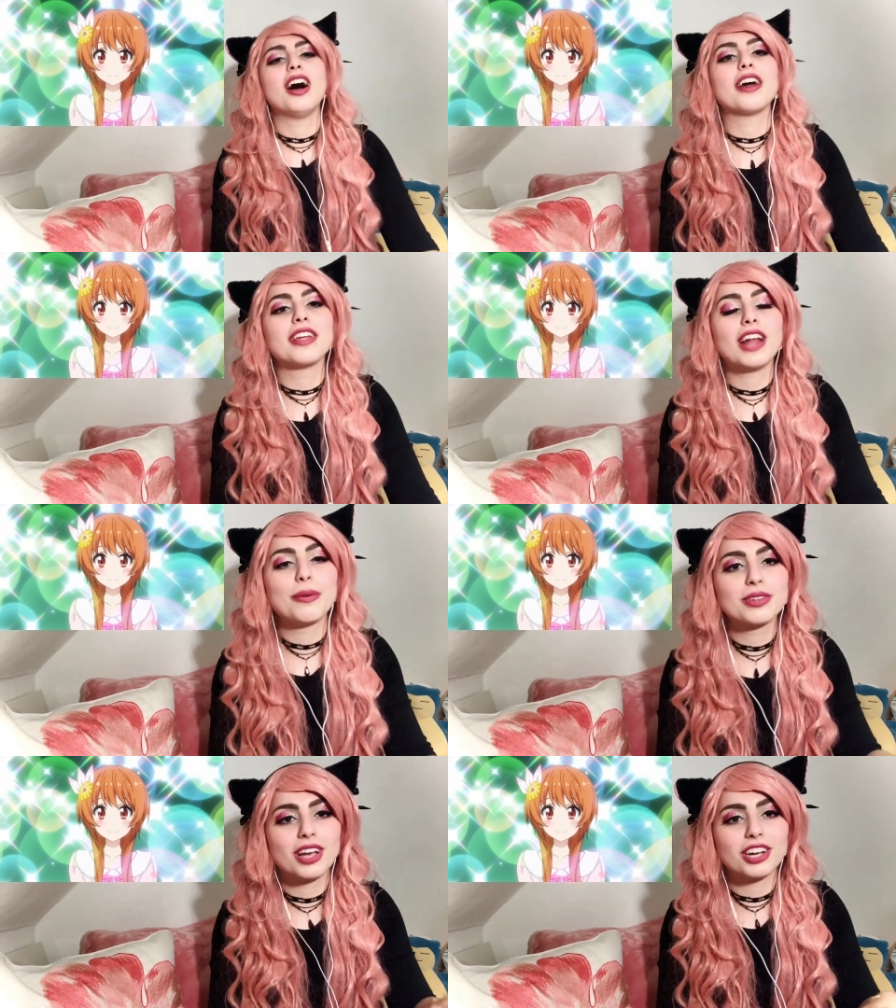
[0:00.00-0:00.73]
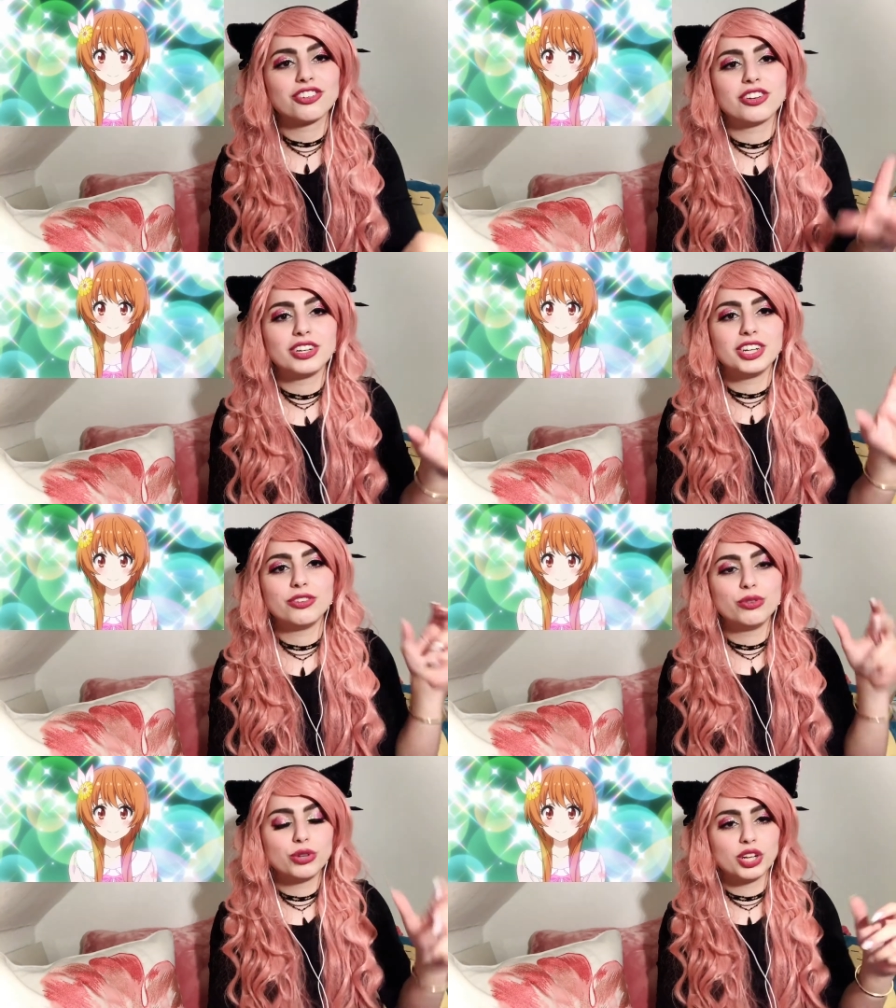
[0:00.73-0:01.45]
And then I was
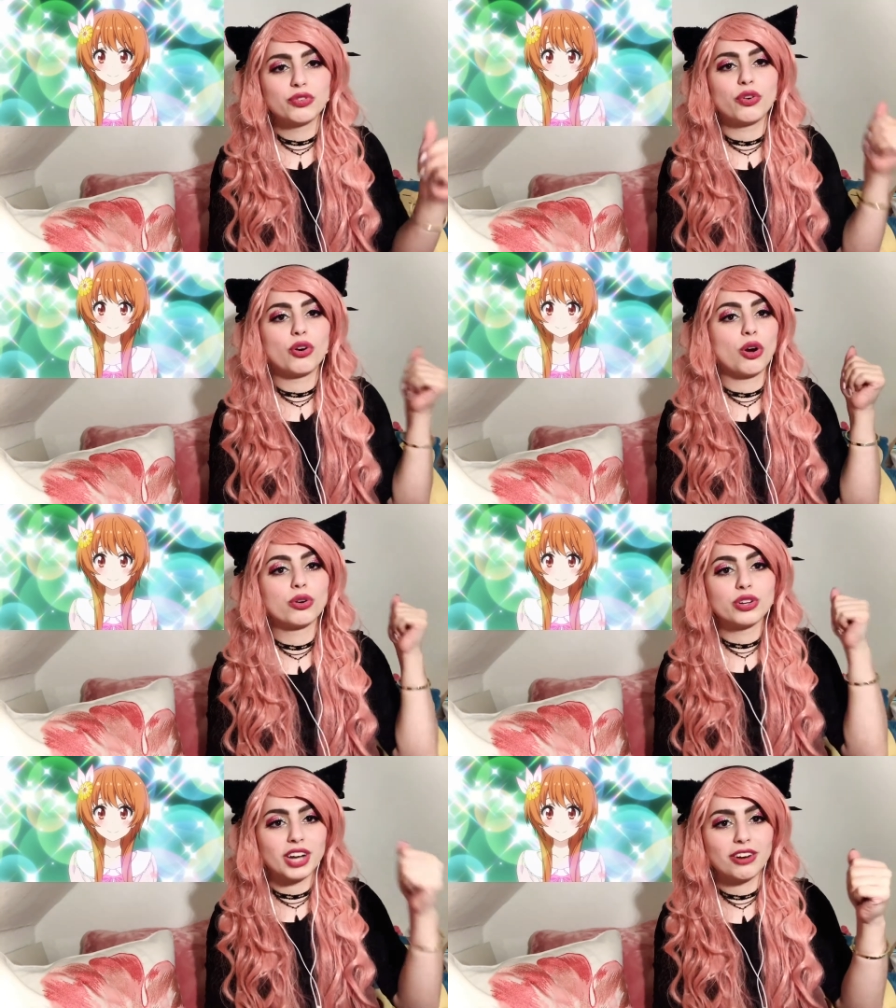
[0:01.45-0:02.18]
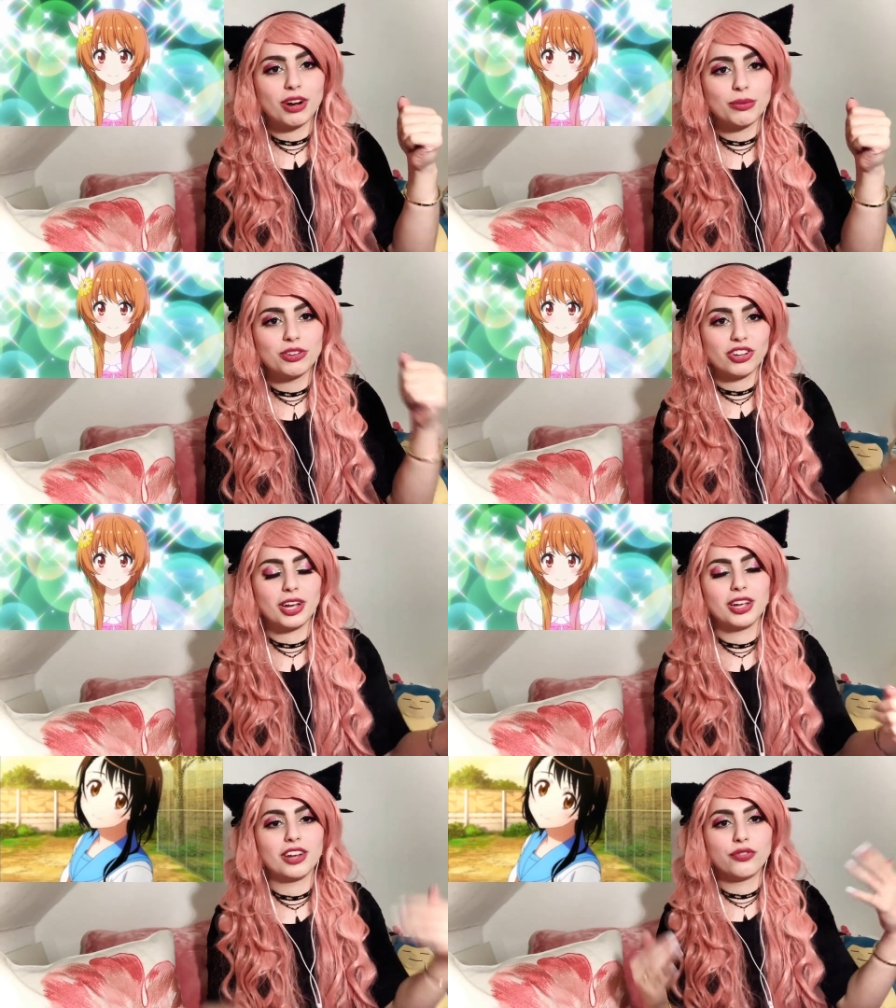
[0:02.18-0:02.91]
actually rooting for Onodera, which
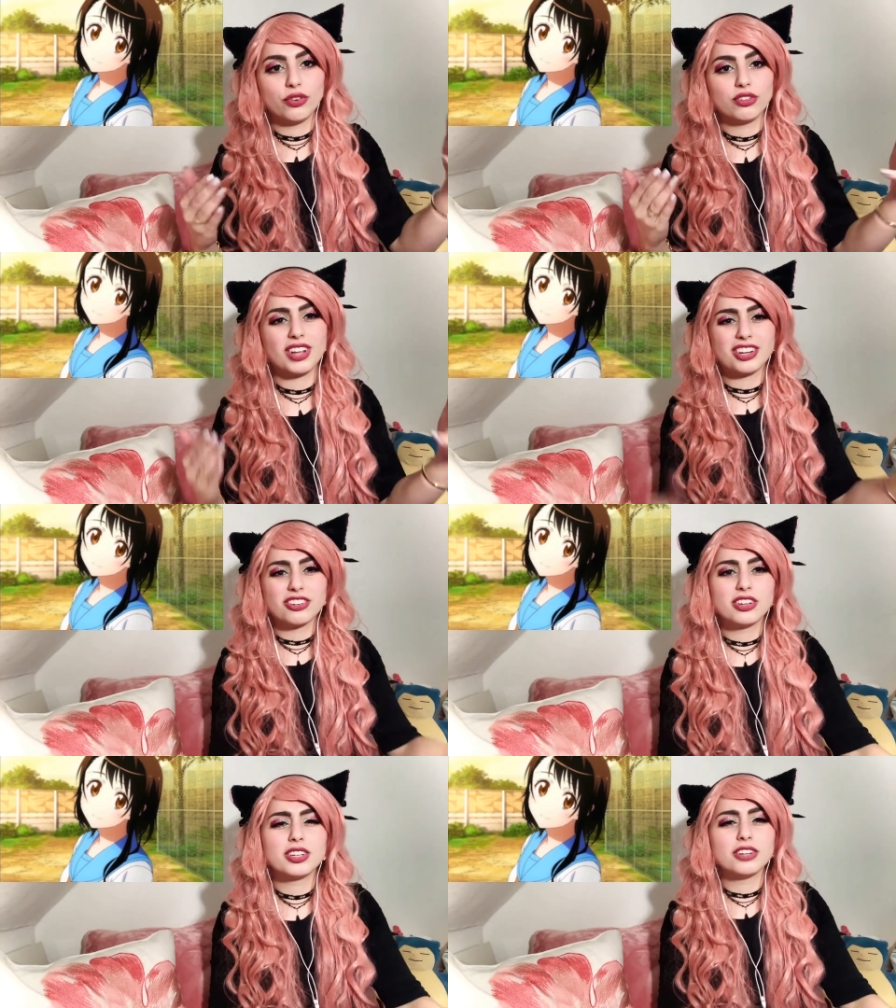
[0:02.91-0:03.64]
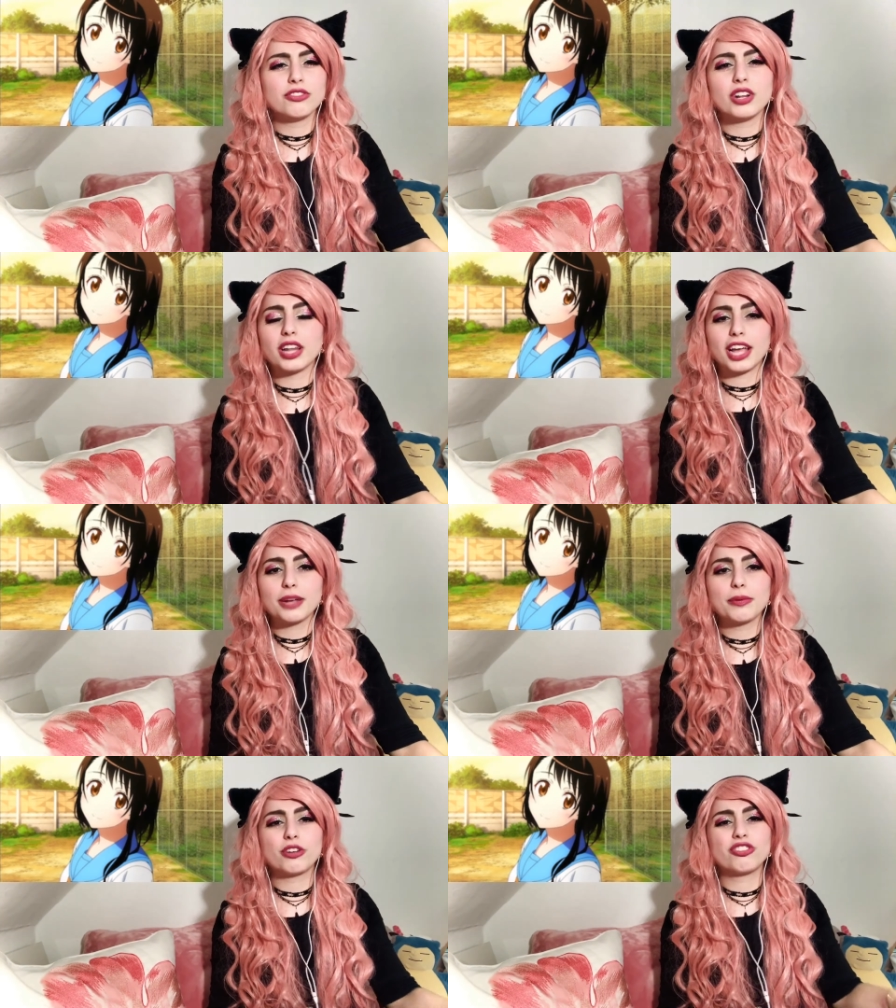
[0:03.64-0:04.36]
I at first actually didn't really
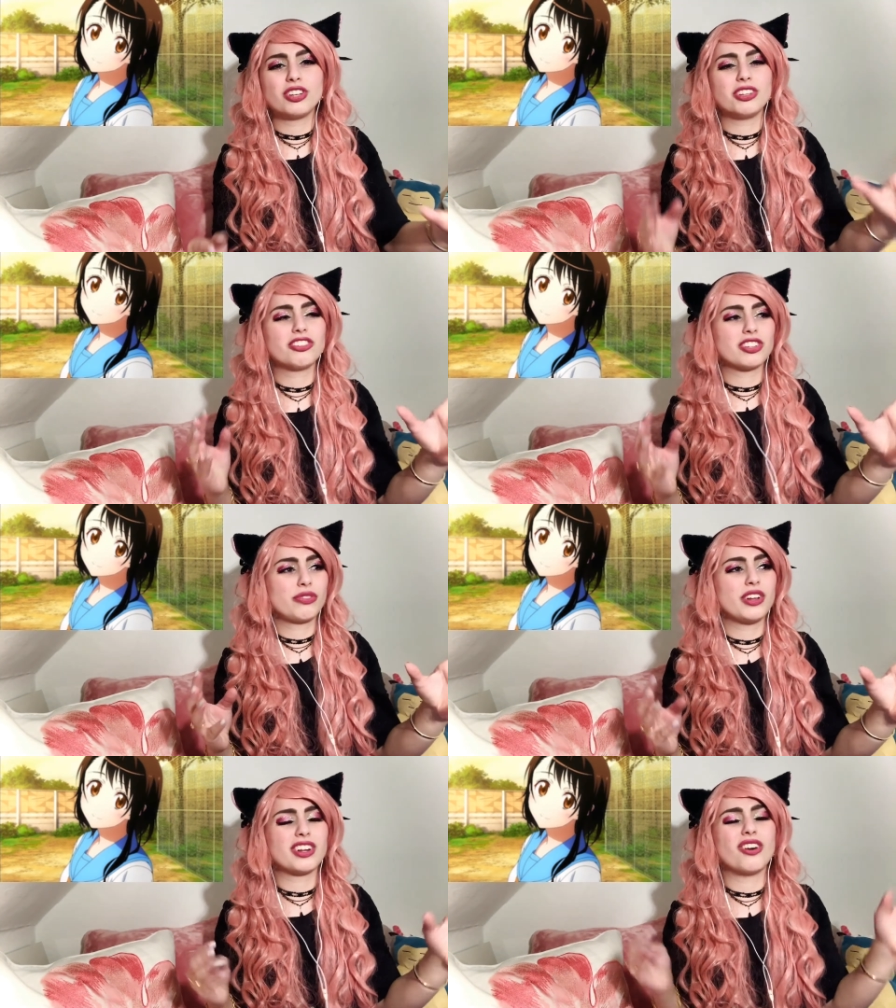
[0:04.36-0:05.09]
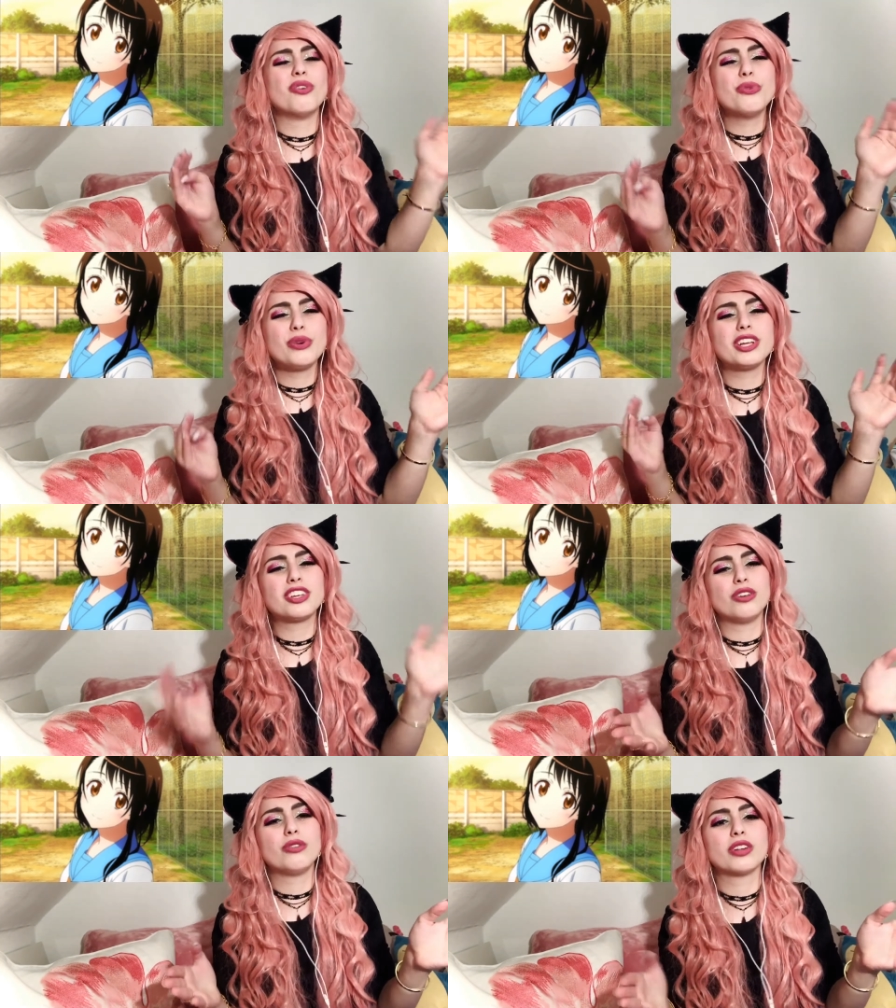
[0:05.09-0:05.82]
like because she just felt only
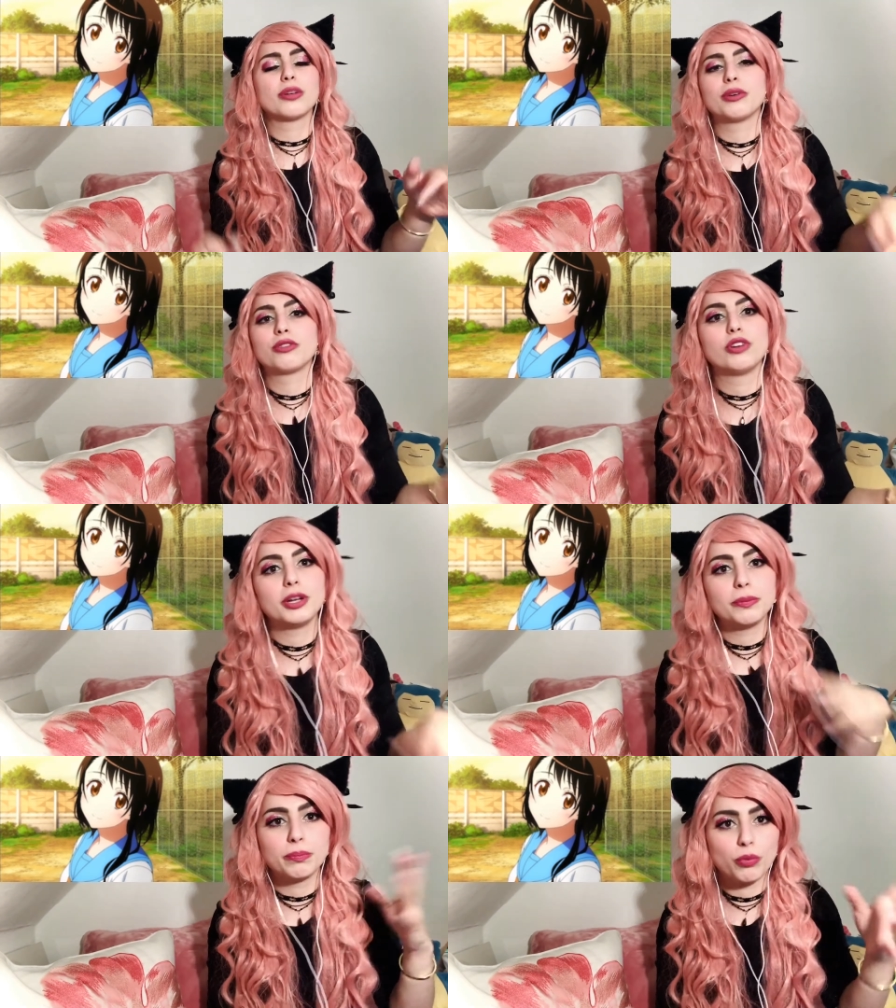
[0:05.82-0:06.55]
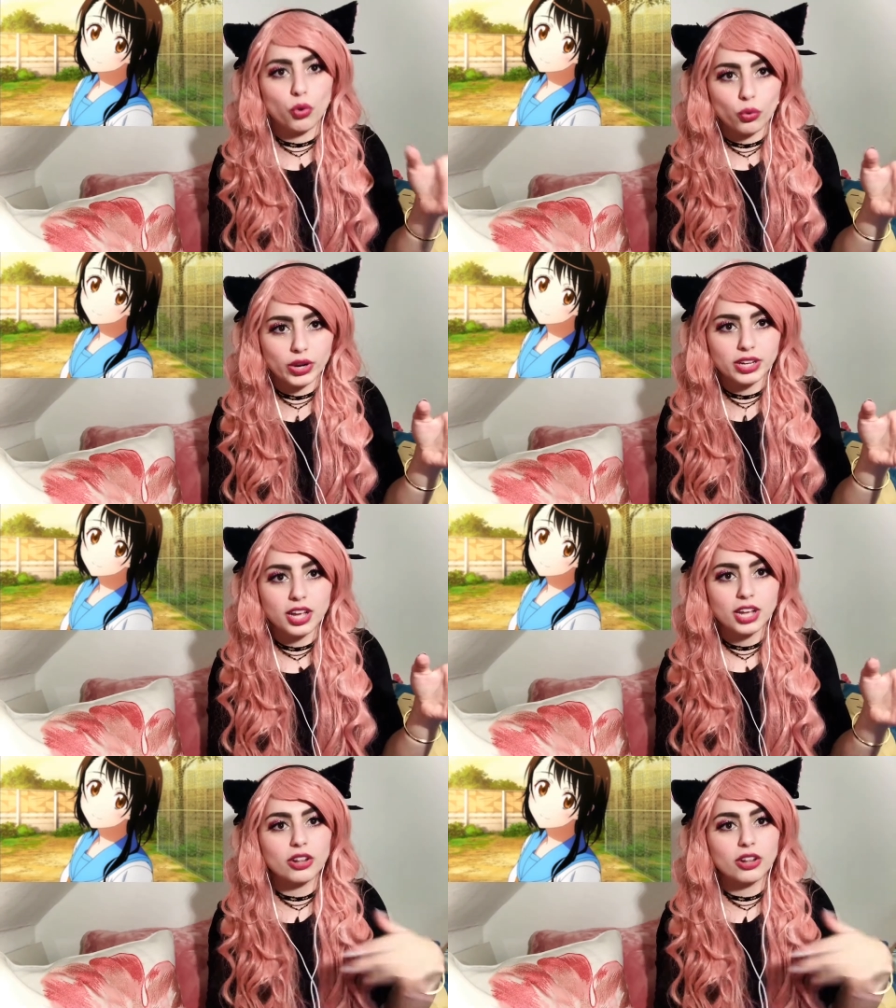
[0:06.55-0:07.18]
cute and that was really boring.